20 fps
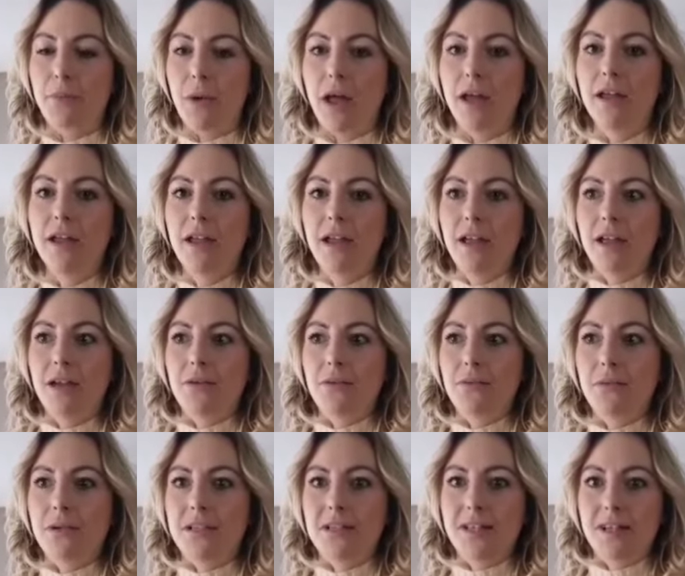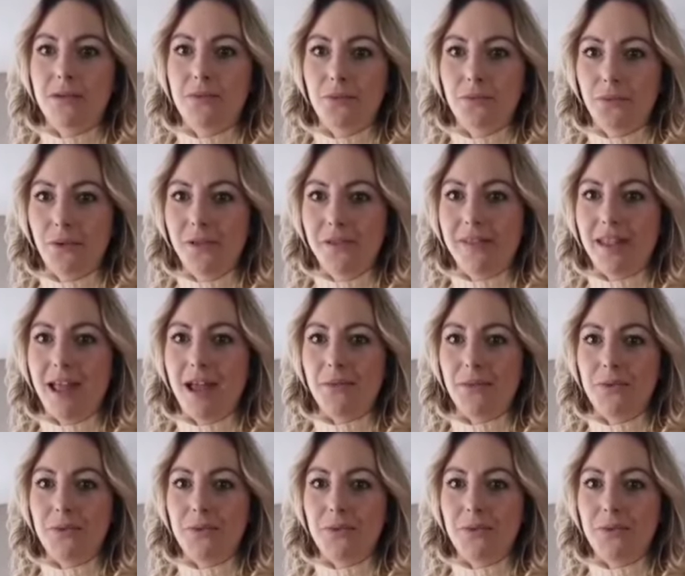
but we didn't want that.